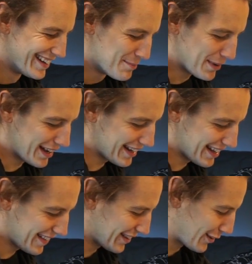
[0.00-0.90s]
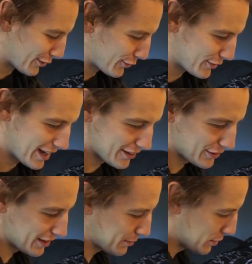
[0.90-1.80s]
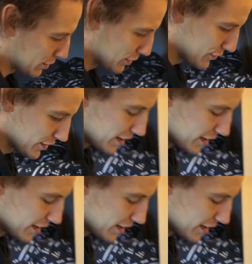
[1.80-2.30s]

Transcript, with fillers: but uh, that's all screwed down, so it doesn't move.